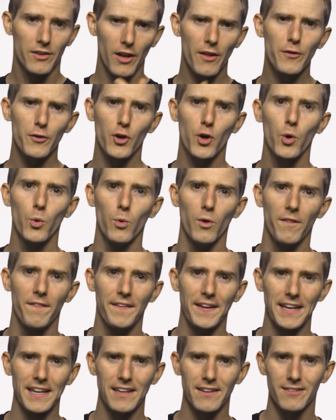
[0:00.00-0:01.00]
Another cool
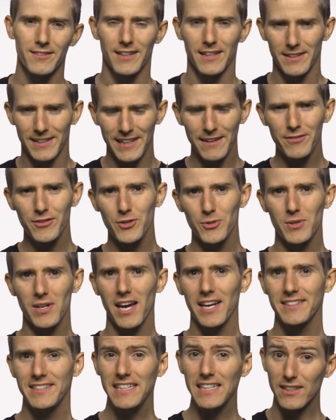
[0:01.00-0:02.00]
thing is it gives you an
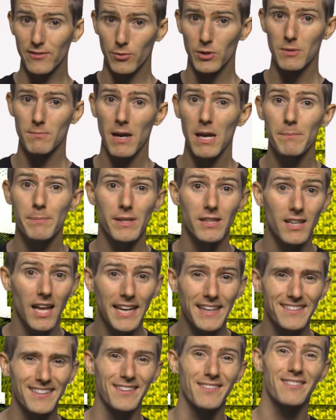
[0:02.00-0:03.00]
idea of what it might be
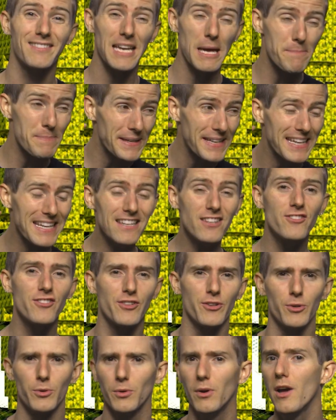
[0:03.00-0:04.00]
like to step
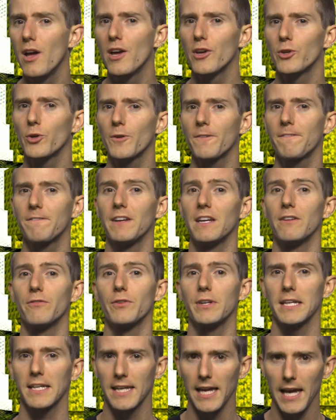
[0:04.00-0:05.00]
into your favorite